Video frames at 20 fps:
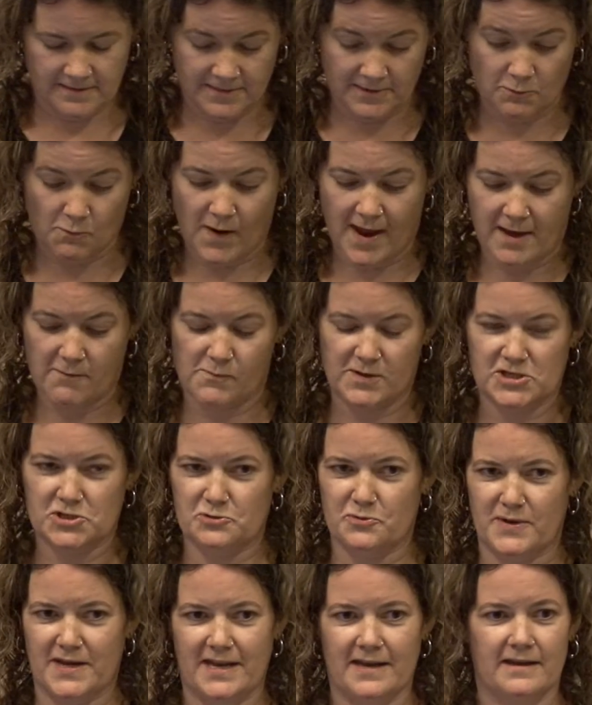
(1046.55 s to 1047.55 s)
the way in
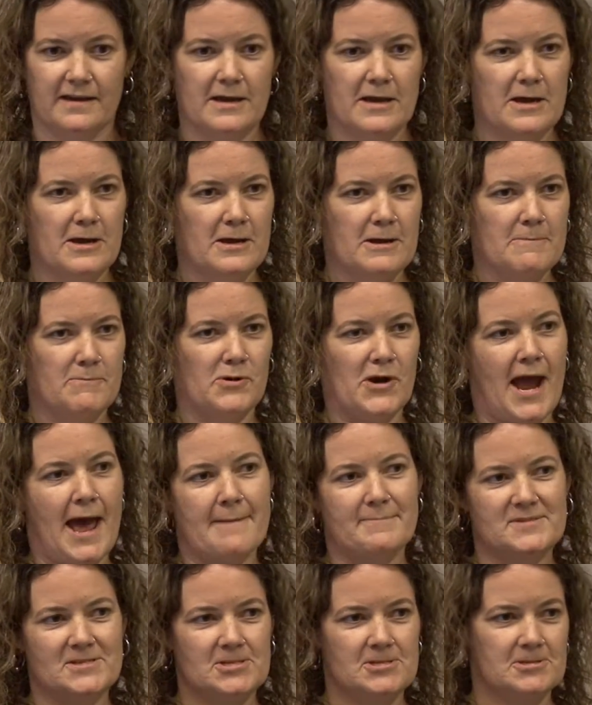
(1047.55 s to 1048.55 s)
which we
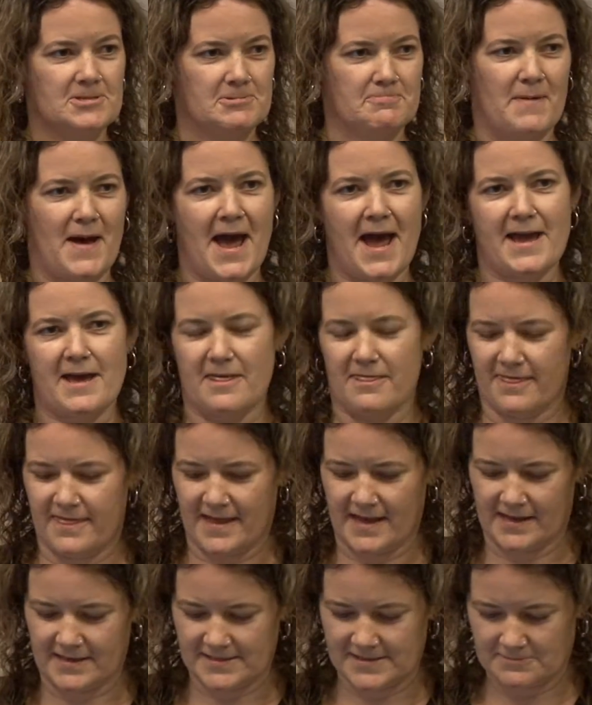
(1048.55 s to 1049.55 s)
perhaps spy on
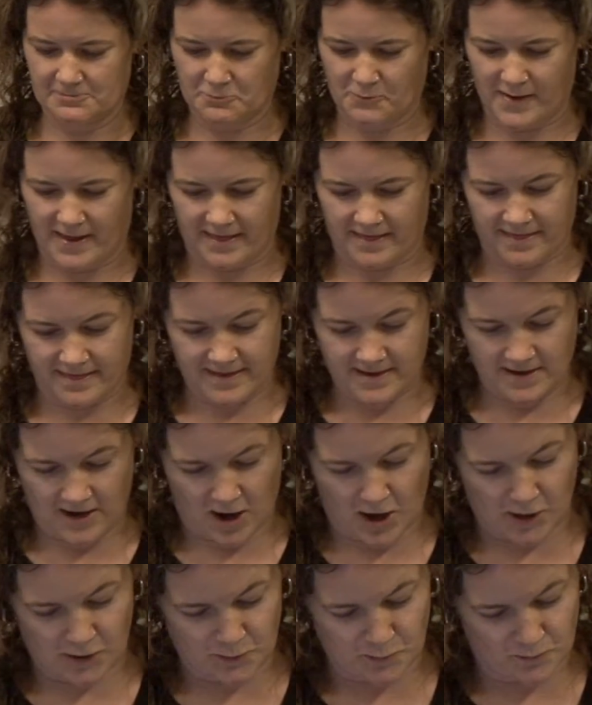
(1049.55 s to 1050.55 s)
things with
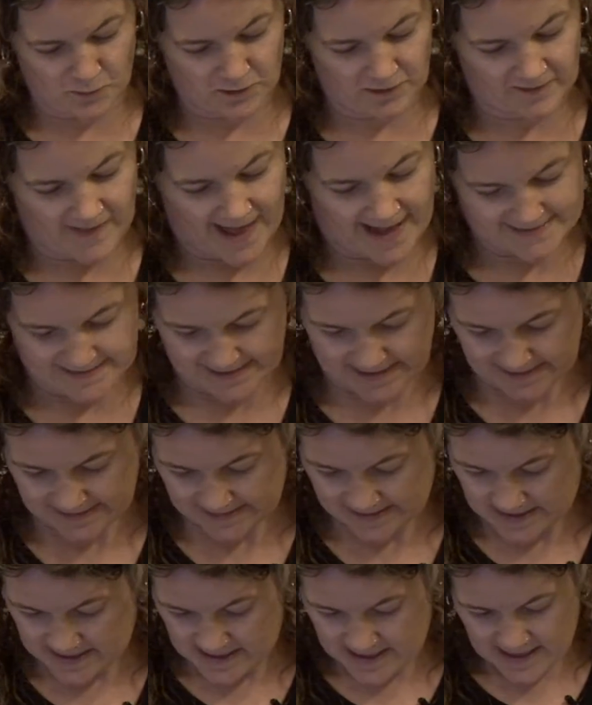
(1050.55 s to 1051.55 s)
our Google
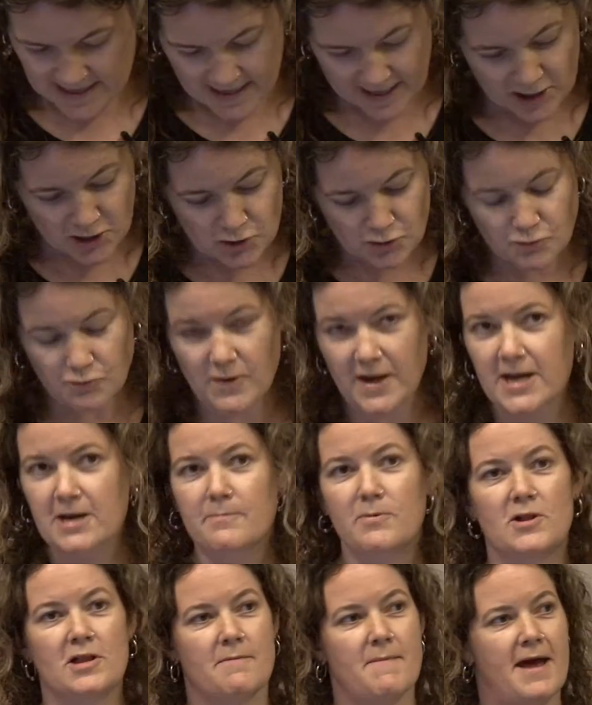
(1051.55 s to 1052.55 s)
glasses.
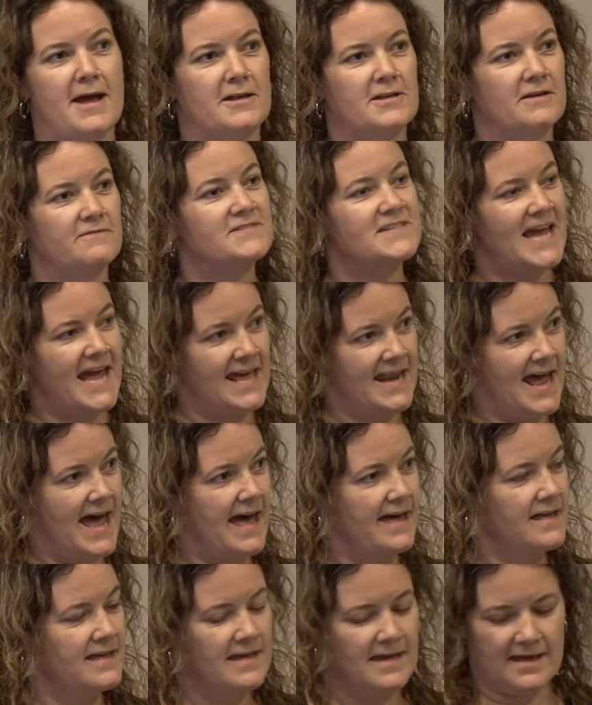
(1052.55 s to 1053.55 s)
Incredible amount of
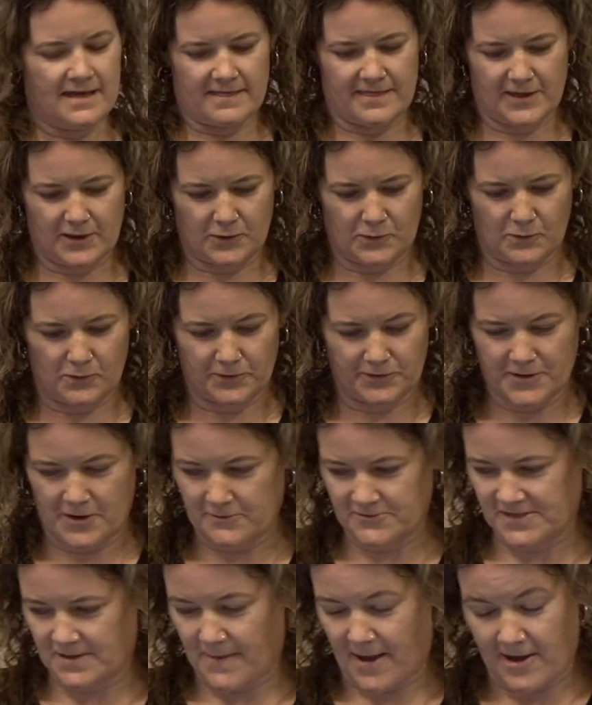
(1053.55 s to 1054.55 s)
data that Google
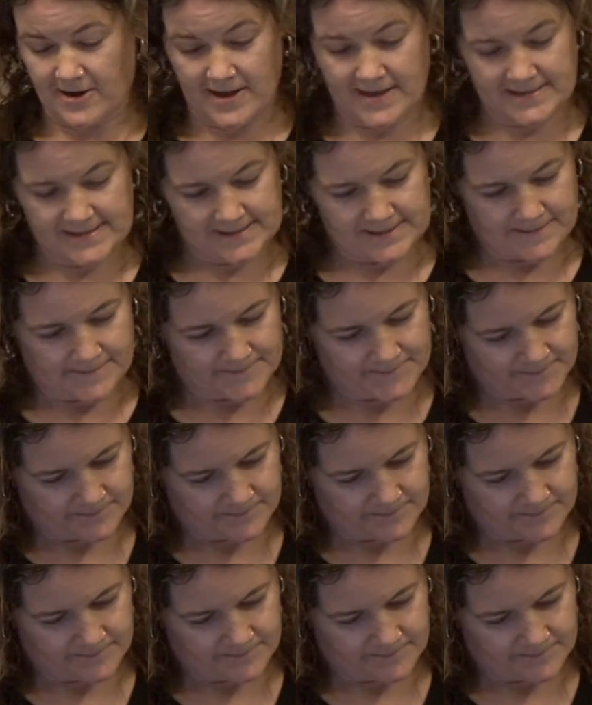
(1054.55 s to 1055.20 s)
knows about us.